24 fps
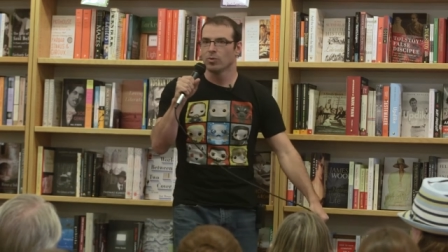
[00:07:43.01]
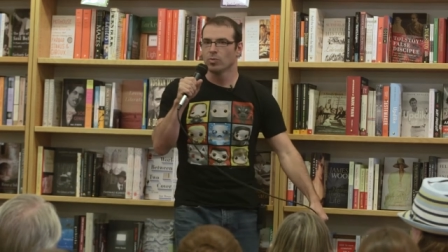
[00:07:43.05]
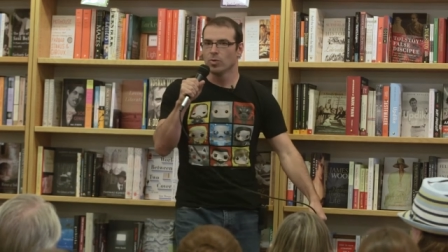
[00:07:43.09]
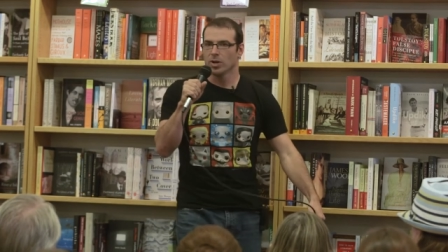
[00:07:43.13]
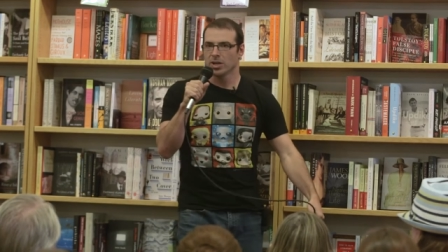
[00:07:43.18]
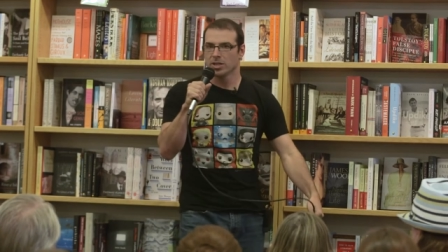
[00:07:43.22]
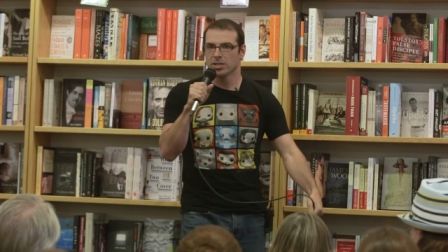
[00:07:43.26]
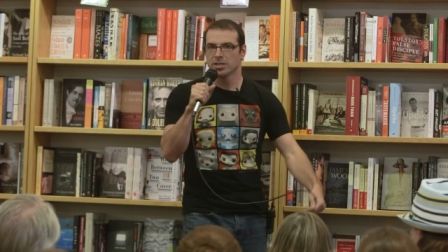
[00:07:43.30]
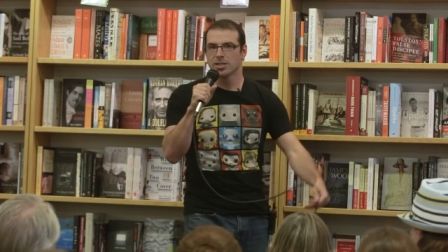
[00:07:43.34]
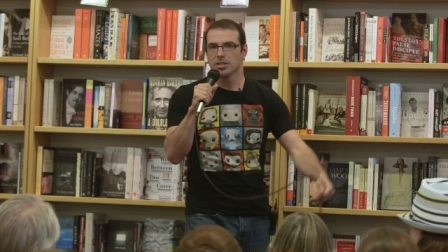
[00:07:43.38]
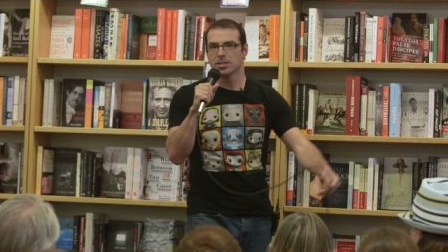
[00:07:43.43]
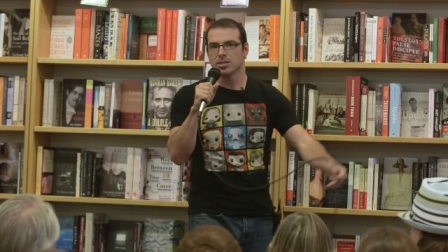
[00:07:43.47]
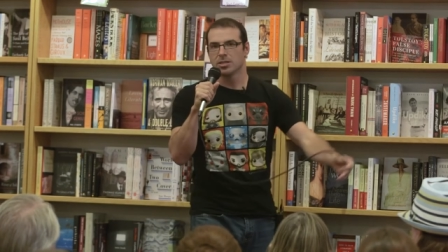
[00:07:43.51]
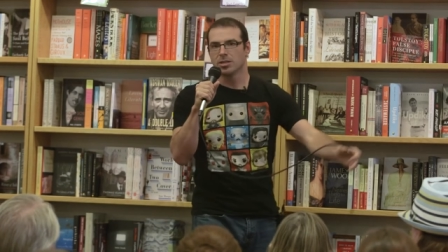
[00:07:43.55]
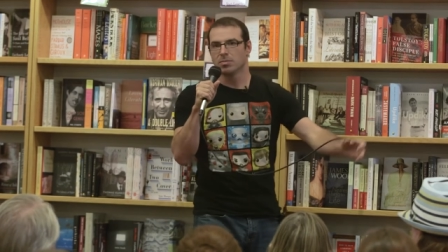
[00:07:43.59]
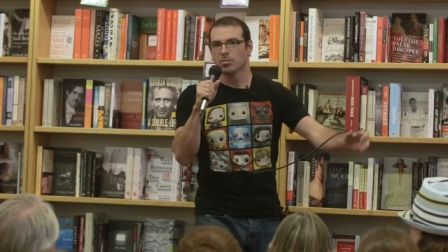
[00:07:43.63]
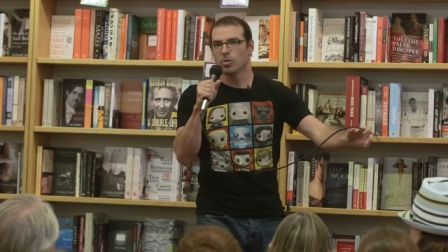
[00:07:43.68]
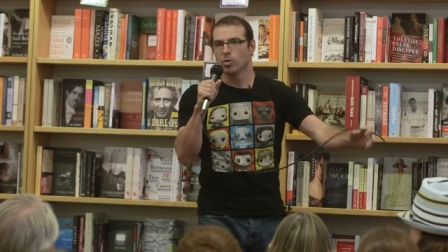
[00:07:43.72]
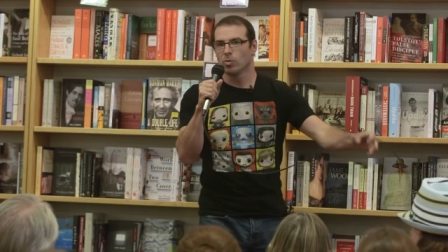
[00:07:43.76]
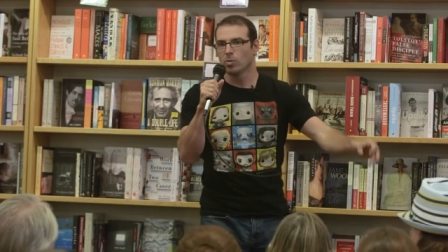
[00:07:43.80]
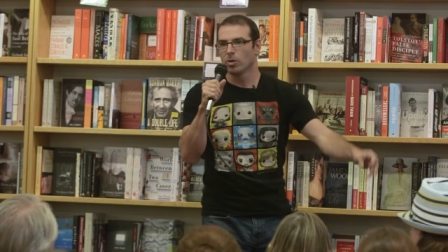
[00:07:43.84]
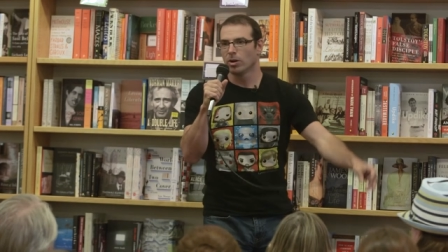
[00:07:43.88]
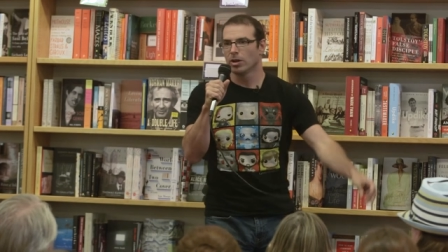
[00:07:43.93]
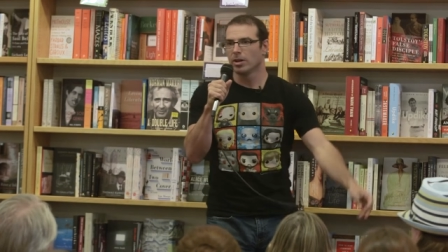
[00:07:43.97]
What does the
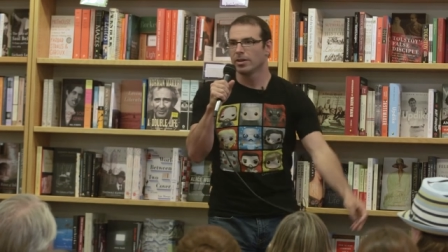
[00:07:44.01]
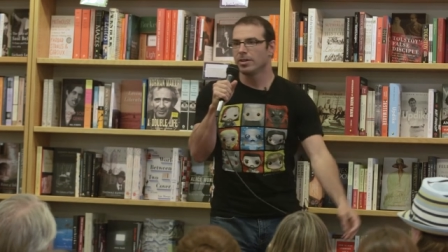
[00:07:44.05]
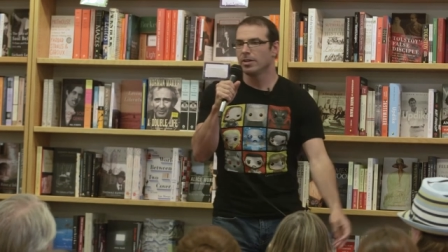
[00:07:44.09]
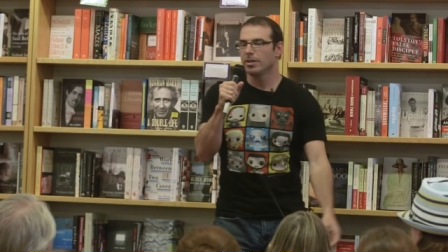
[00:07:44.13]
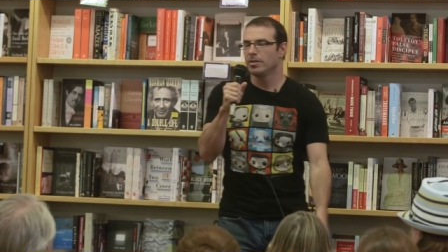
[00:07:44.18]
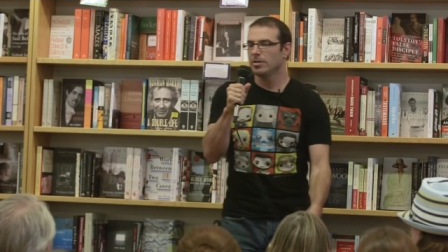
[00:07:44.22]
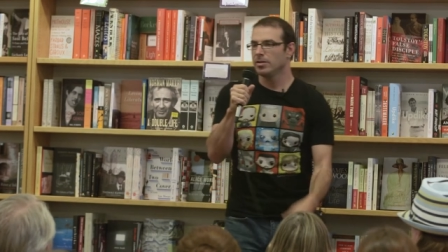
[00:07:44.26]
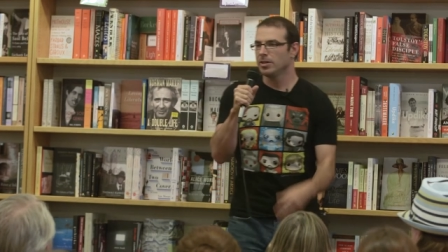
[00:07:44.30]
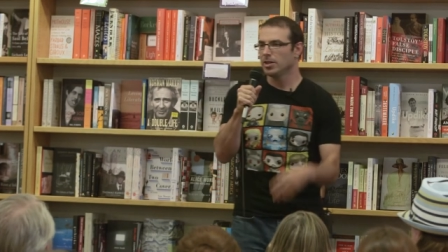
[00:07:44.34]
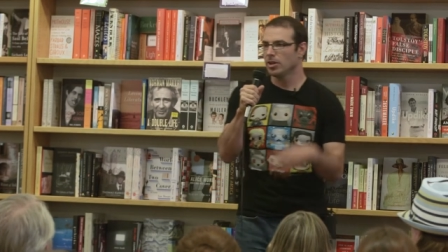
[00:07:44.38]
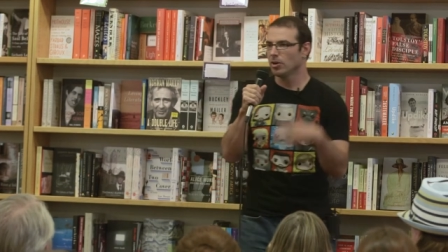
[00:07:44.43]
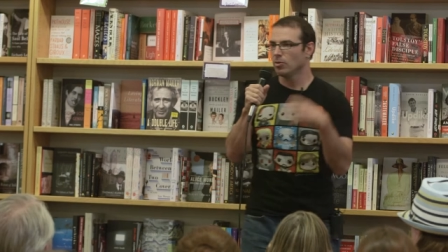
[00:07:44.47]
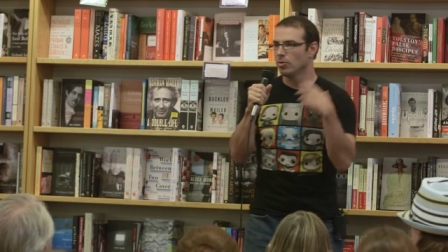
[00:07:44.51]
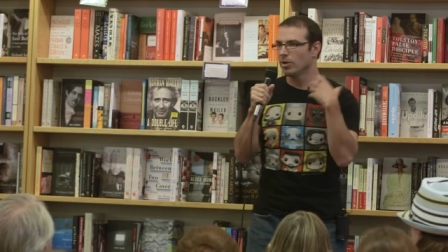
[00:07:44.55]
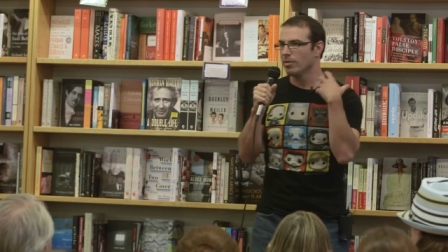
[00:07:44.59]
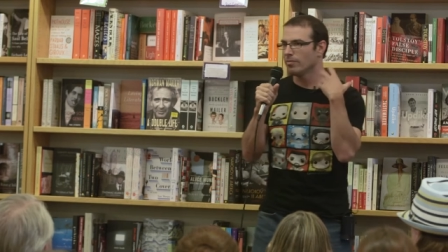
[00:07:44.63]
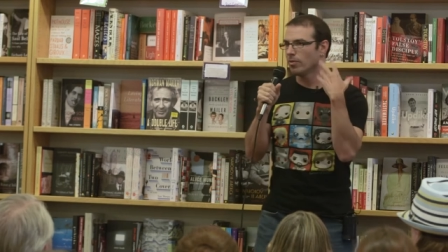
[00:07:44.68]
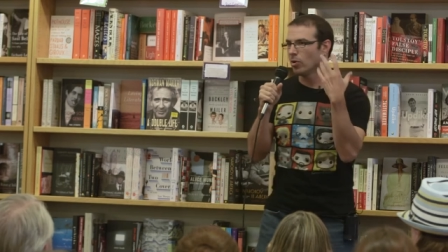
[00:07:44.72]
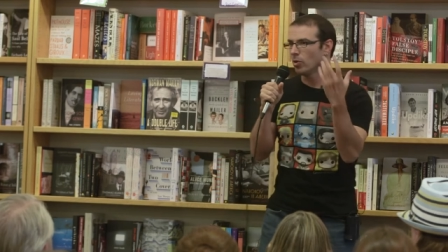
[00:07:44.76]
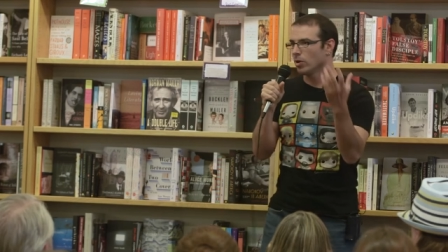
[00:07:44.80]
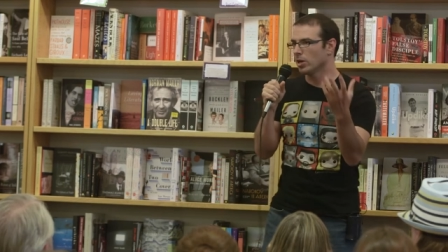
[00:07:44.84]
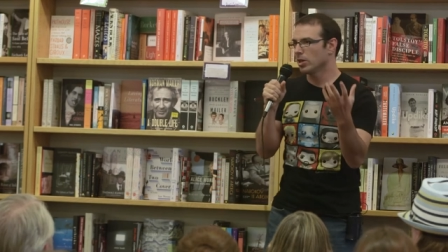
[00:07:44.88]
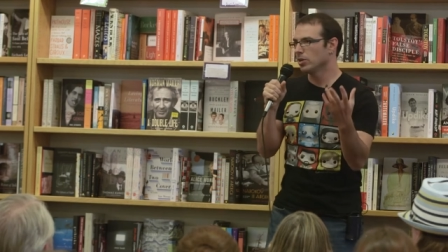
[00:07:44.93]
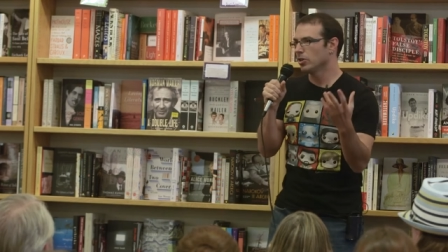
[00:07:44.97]
symbol word you know
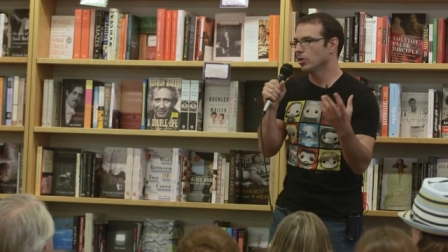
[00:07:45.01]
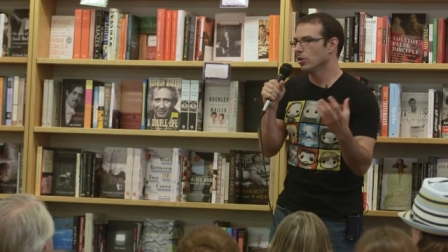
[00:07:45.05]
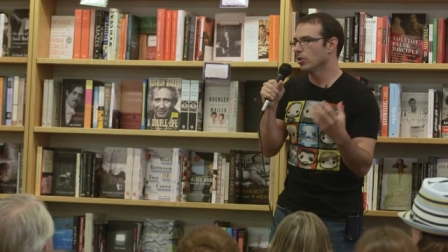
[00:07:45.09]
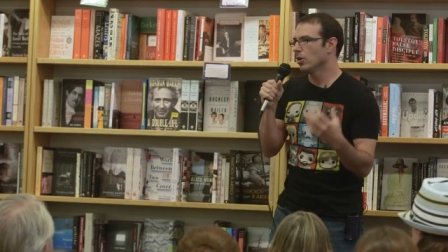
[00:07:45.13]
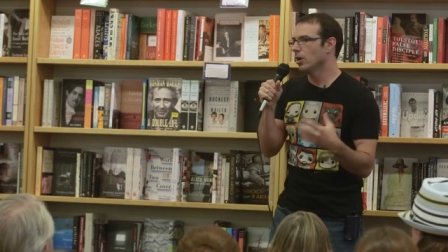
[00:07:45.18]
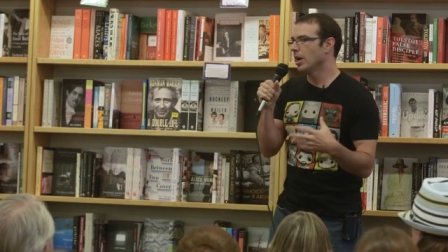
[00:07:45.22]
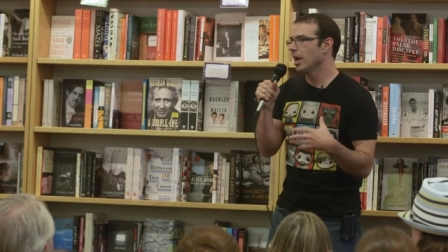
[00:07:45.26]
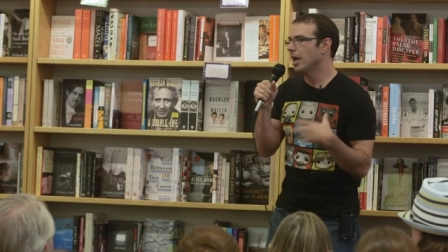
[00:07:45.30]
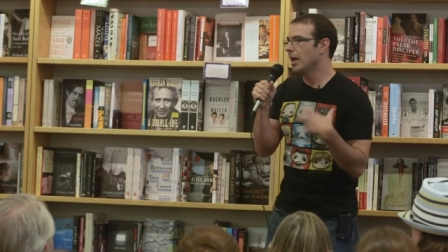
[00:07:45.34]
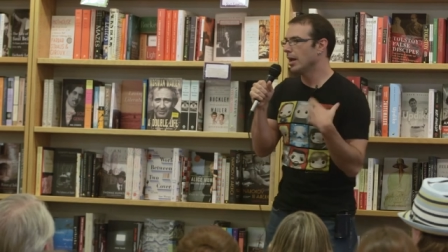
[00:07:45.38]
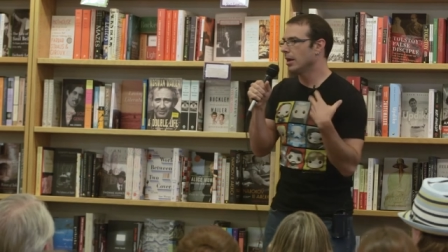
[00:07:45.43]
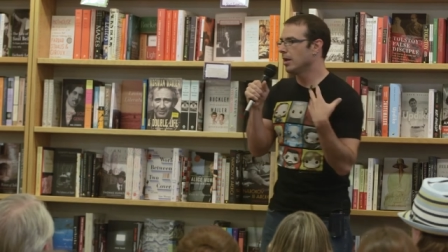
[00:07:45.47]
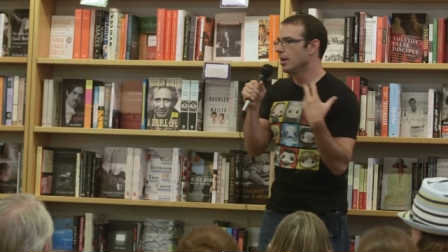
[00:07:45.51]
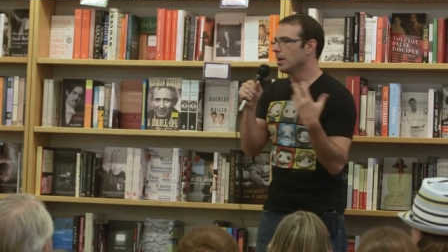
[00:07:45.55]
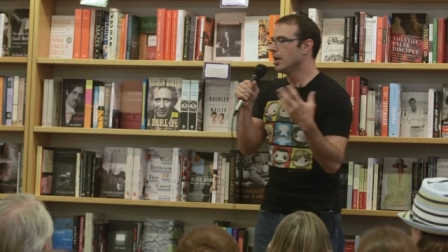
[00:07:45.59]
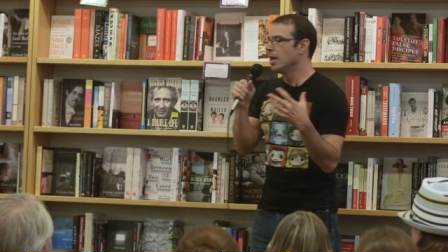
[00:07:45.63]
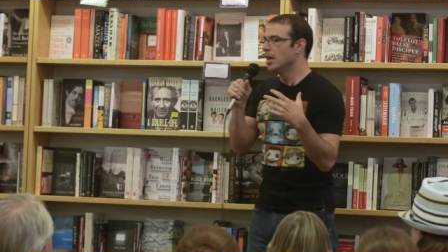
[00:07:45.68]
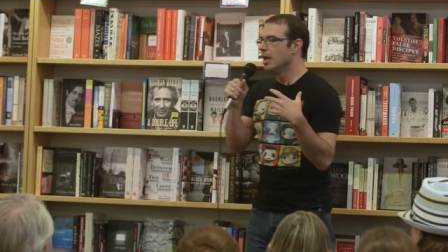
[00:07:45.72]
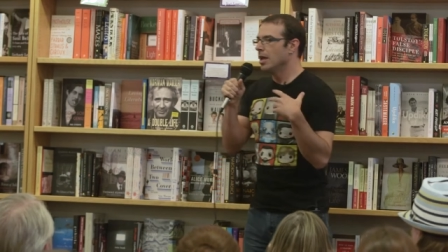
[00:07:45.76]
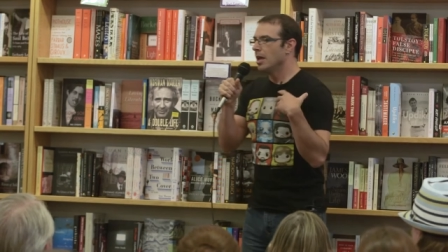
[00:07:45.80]
evoke in your head,